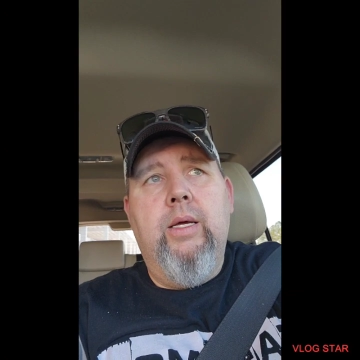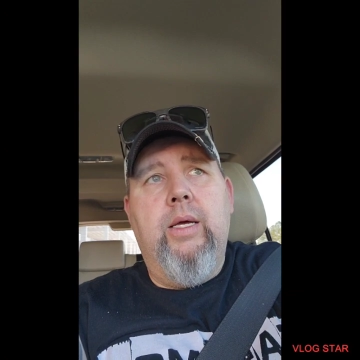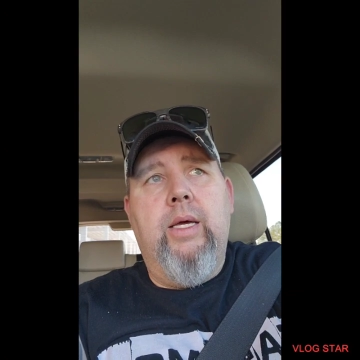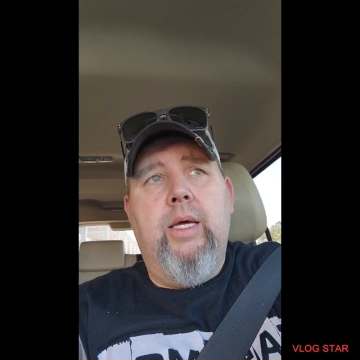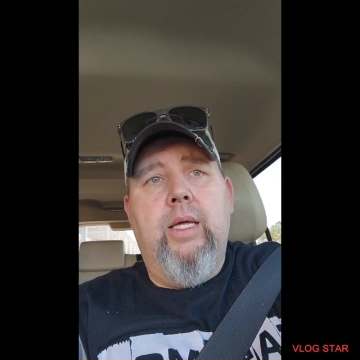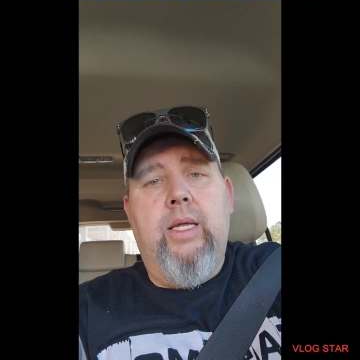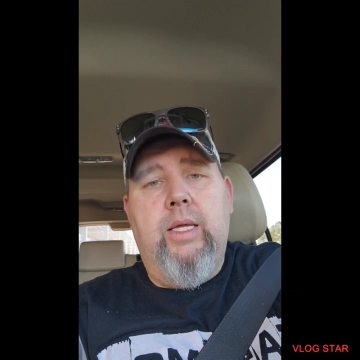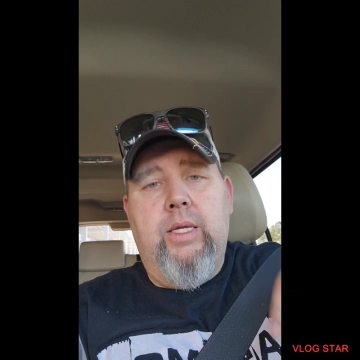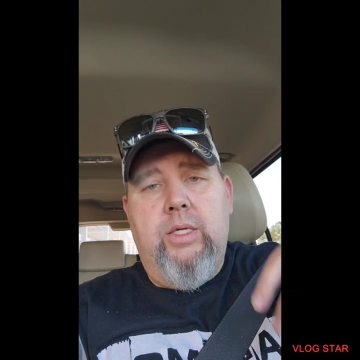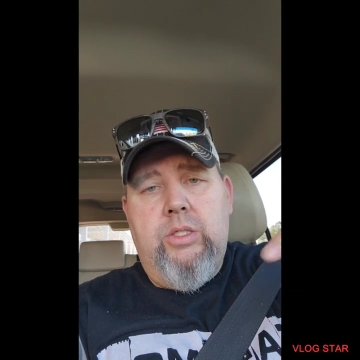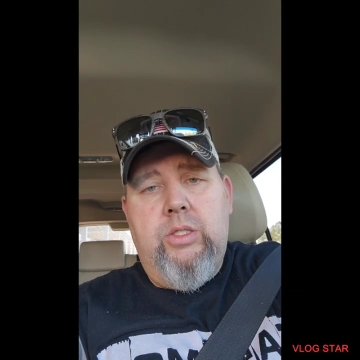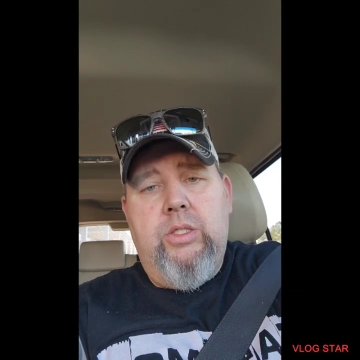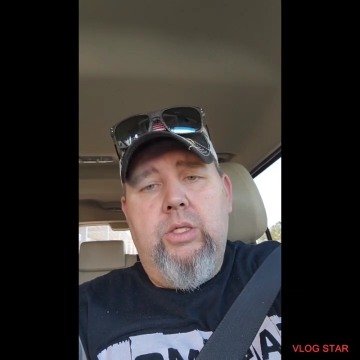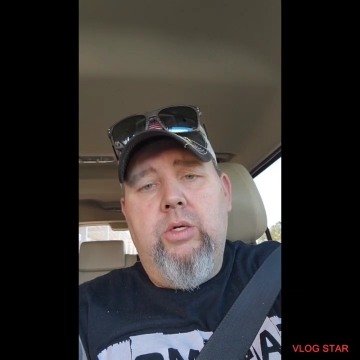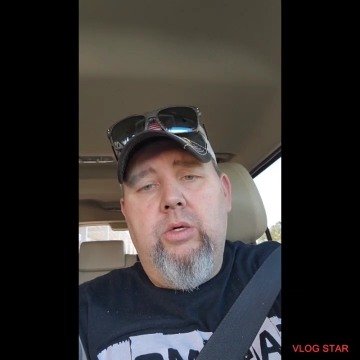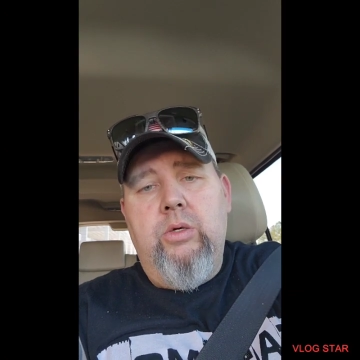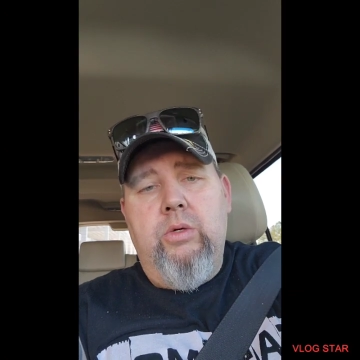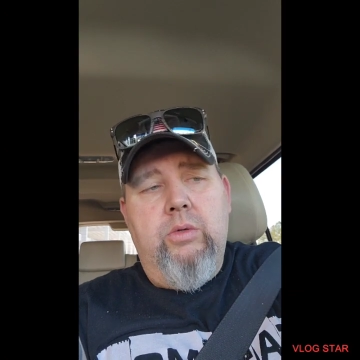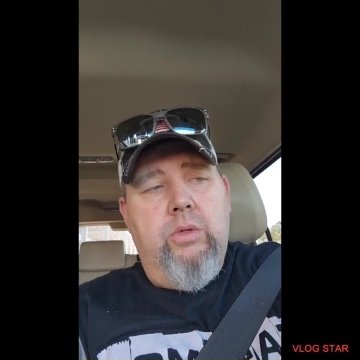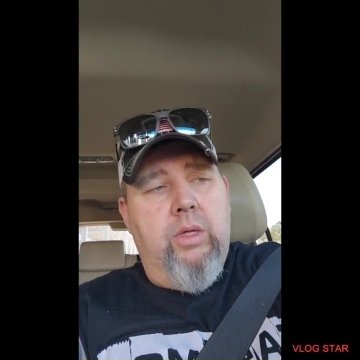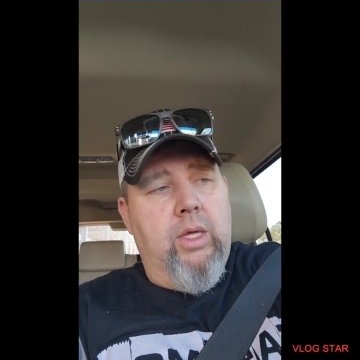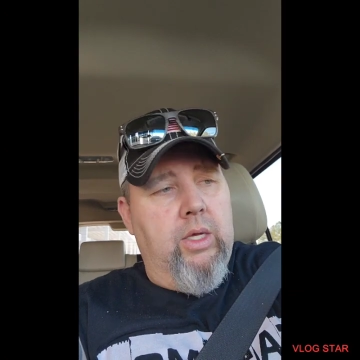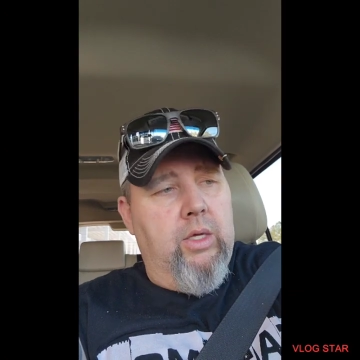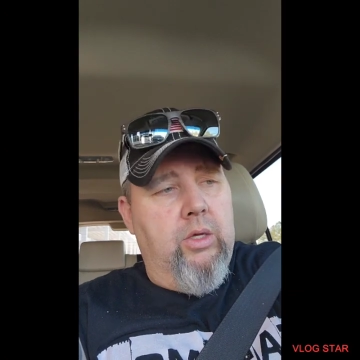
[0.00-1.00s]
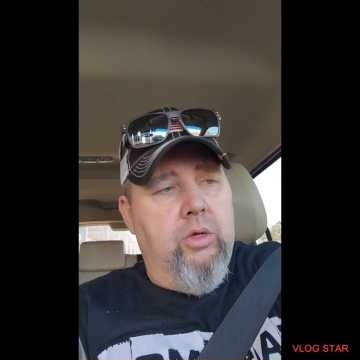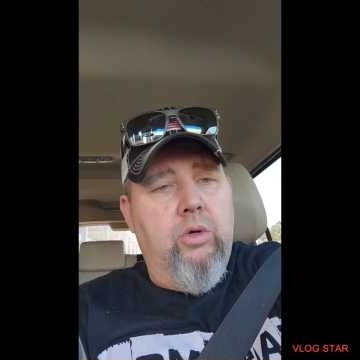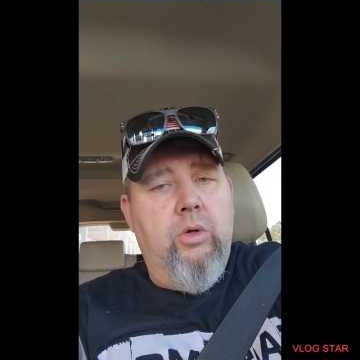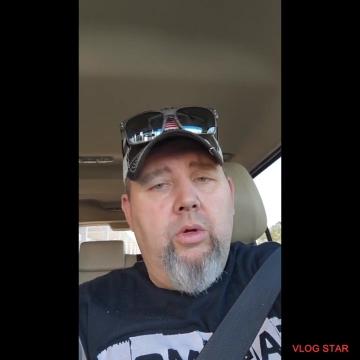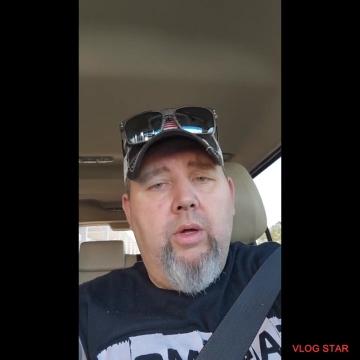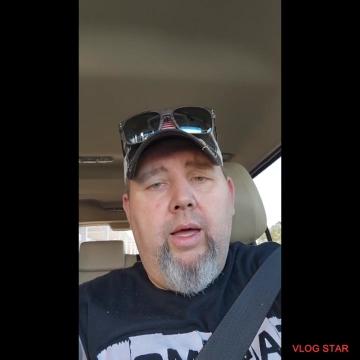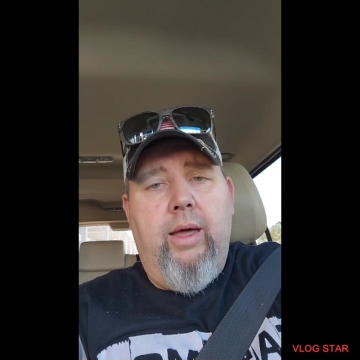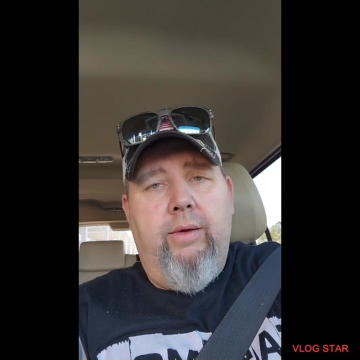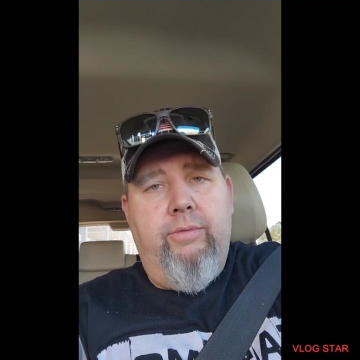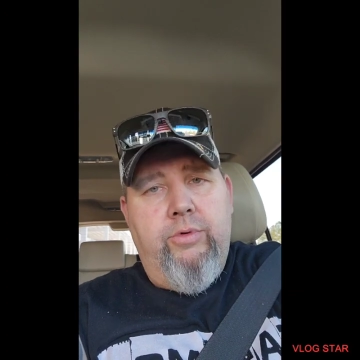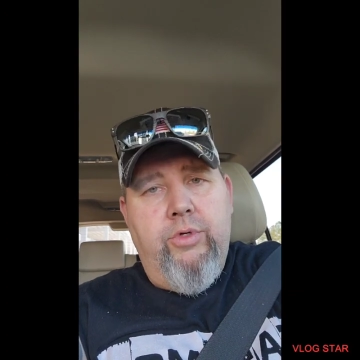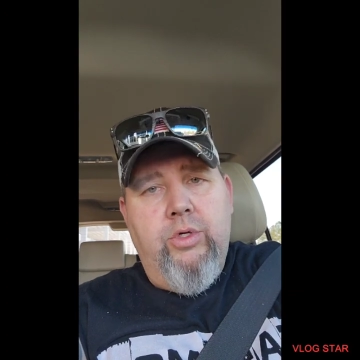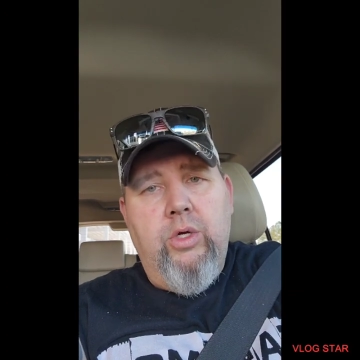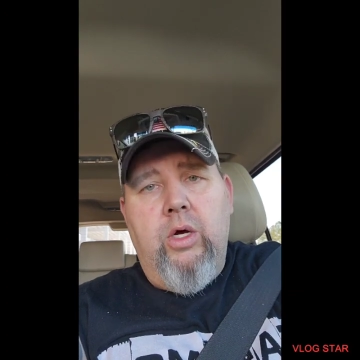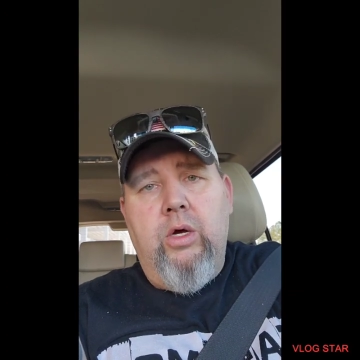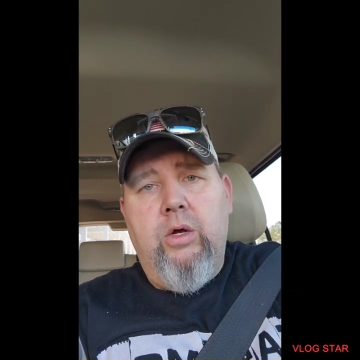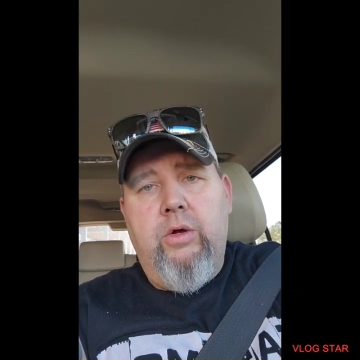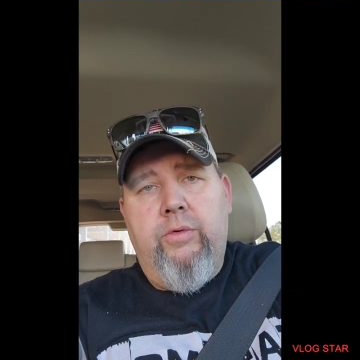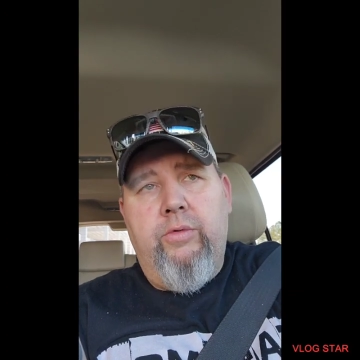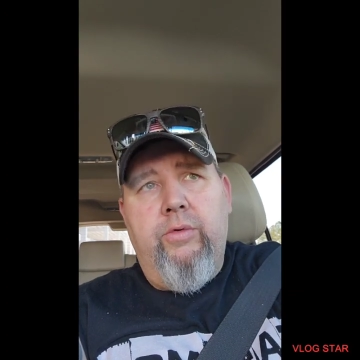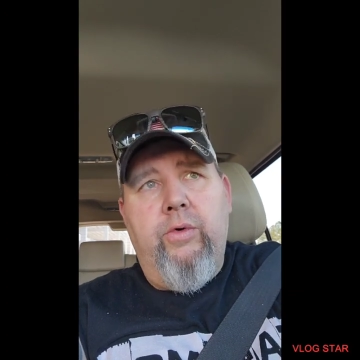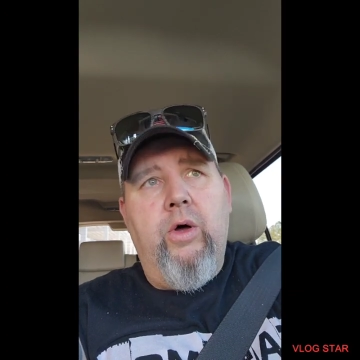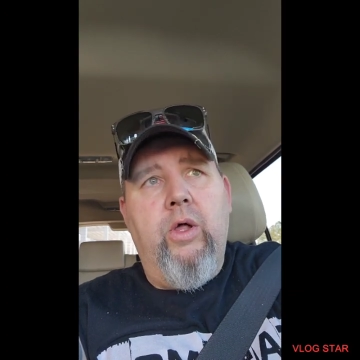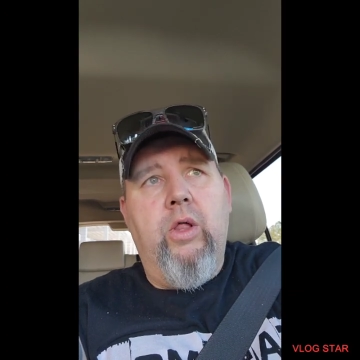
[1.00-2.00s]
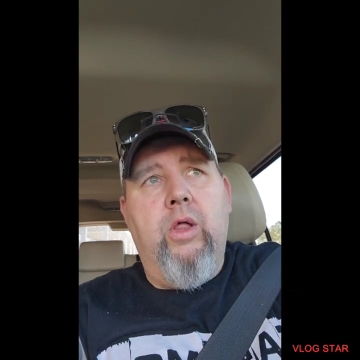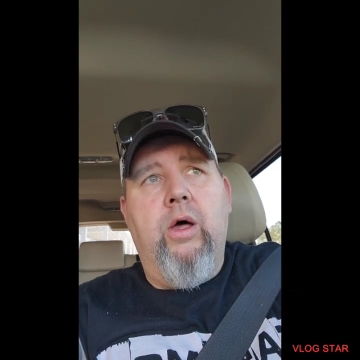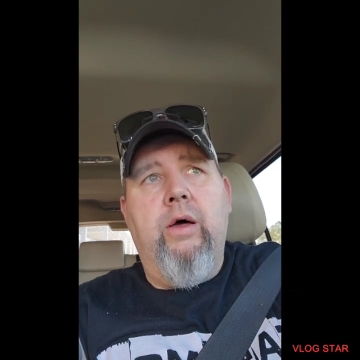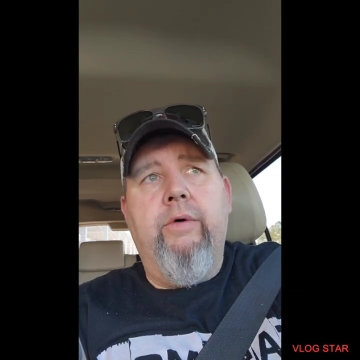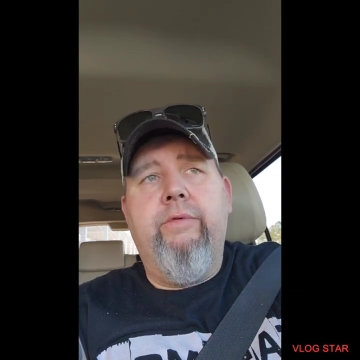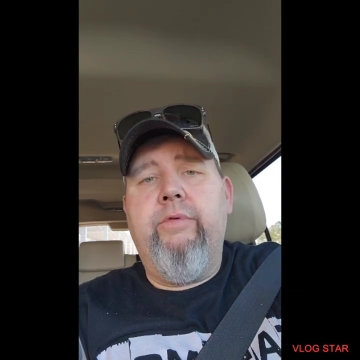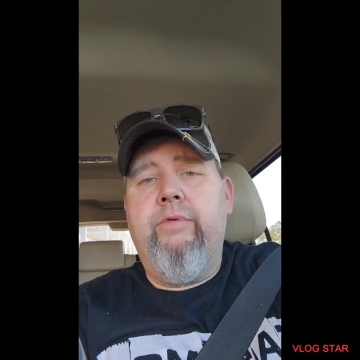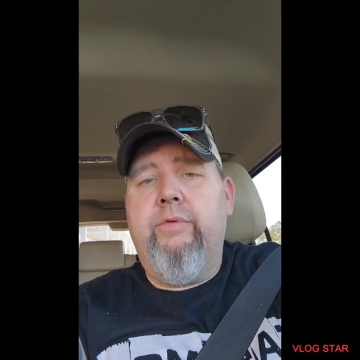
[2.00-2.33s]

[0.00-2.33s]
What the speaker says: and it's still, like, you'll have chunks fall off